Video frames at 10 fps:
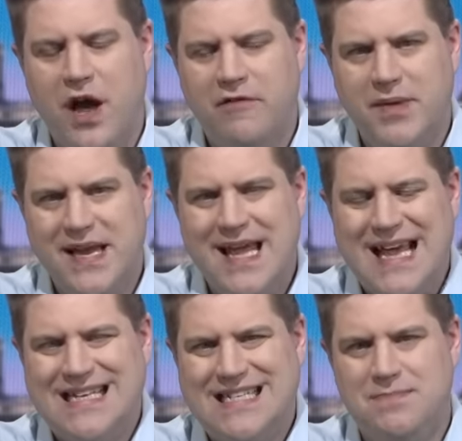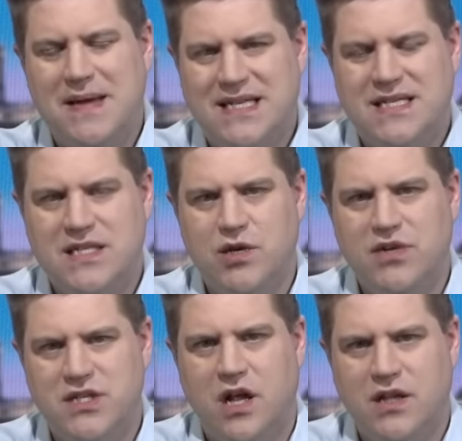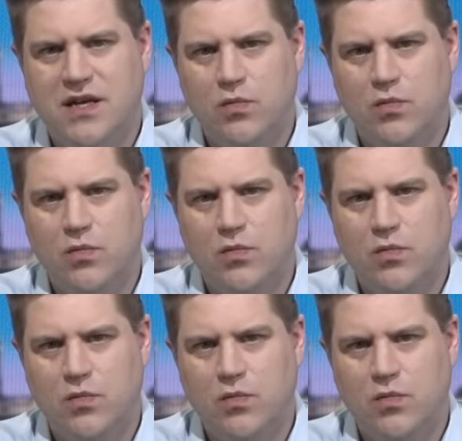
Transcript: have been dismissed as a result.